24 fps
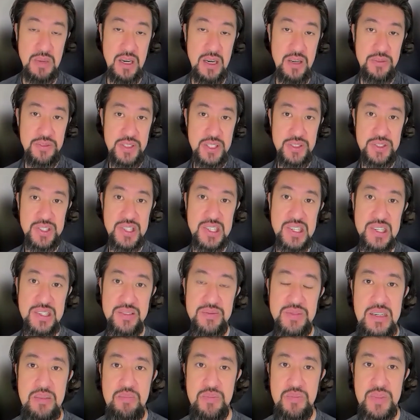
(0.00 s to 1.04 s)
Mafia
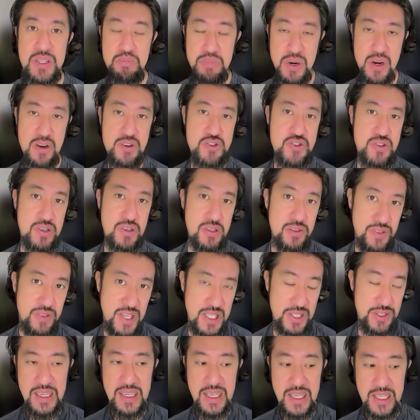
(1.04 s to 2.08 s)
Don impartial
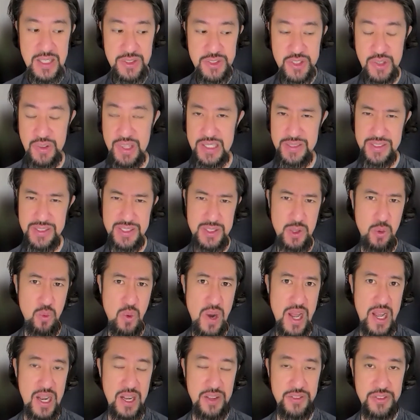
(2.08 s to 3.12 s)
advice. And so that's the
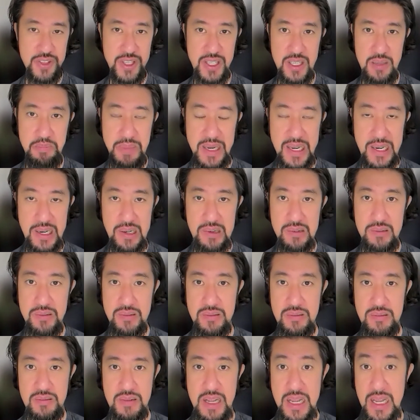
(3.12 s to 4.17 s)
way I think
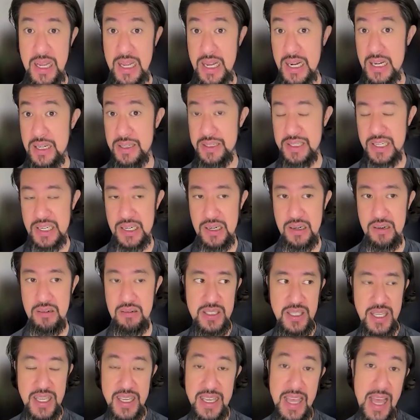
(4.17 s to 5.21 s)
about AI
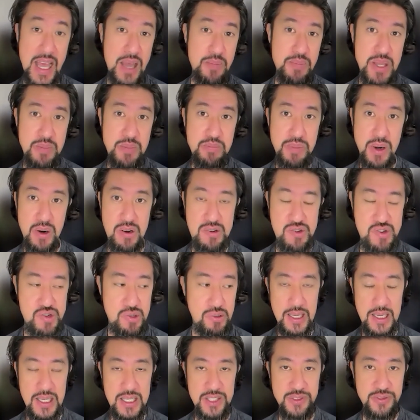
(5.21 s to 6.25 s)
now. It can be
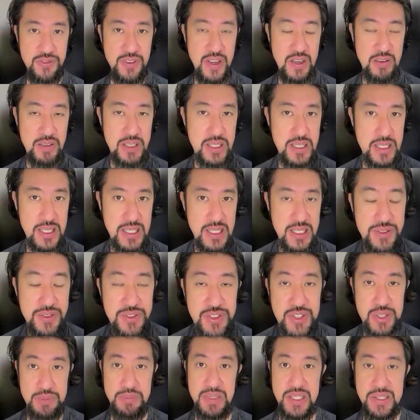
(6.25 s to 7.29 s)
impartial. It's very
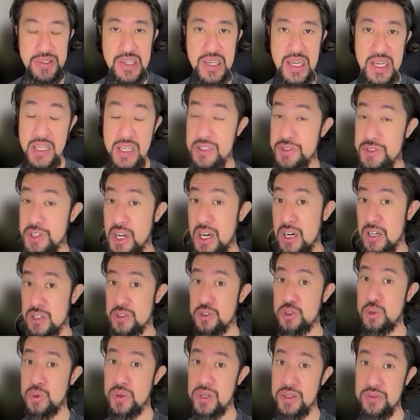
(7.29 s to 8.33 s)
intimate. And it's
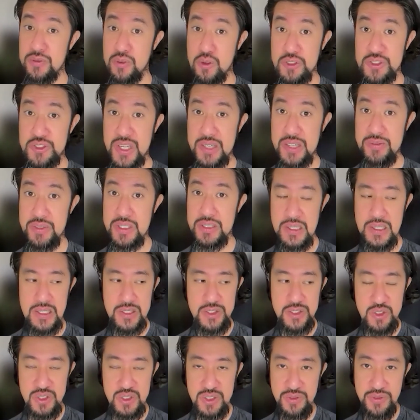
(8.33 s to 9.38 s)
on 24/7.
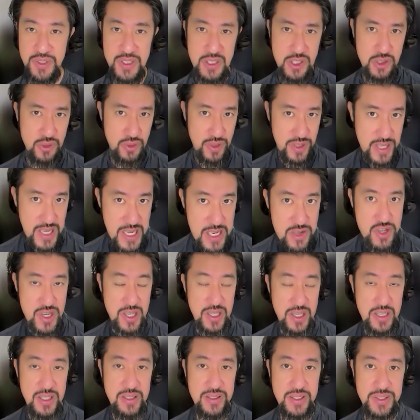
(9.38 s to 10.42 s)
So it's very
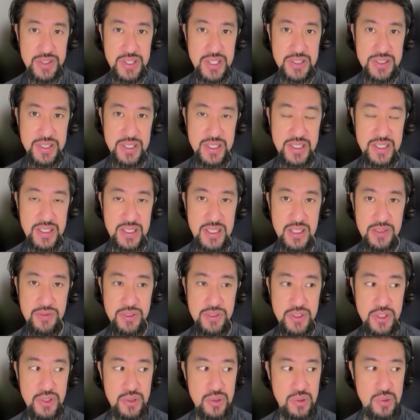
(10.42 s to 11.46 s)
strategic in the sense that it can
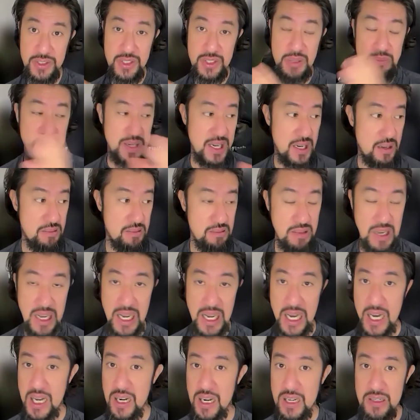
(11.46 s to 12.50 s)
give you advice
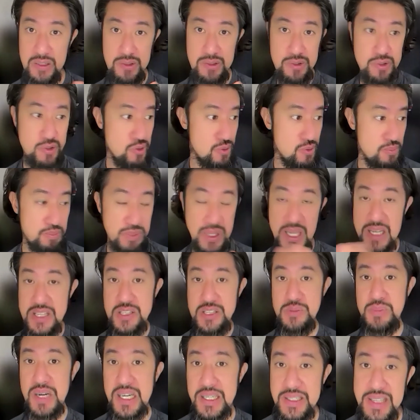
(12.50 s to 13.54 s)
about how to
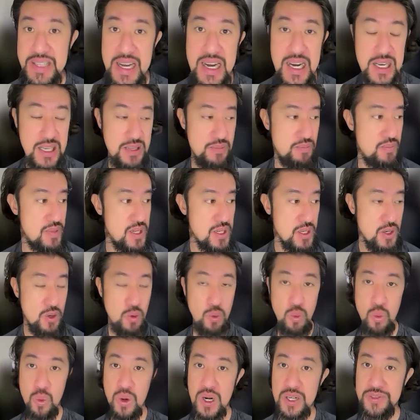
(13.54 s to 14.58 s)
place my time,
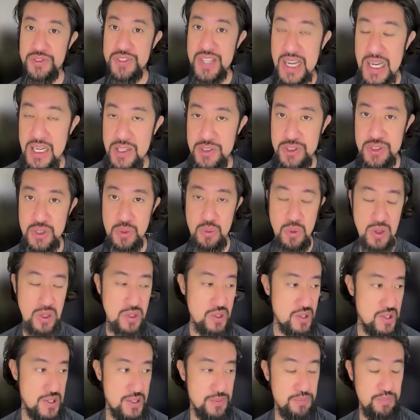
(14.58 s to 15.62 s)
what tasks to
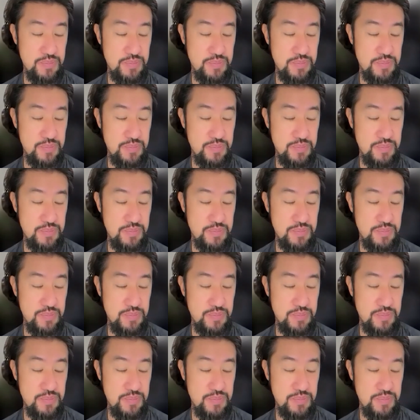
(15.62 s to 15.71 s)
work on.